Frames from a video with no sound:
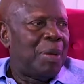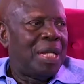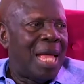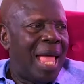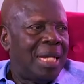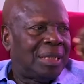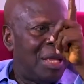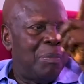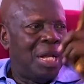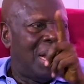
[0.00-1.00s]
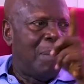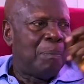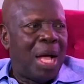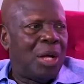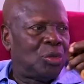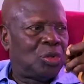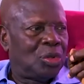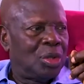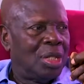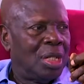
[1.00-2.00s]
paid 80 million pounds
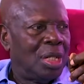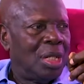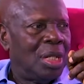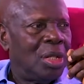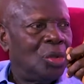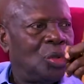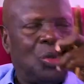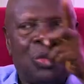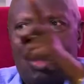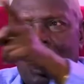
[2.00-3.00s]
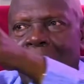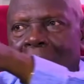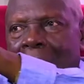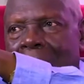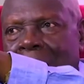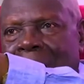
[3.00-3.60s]
to a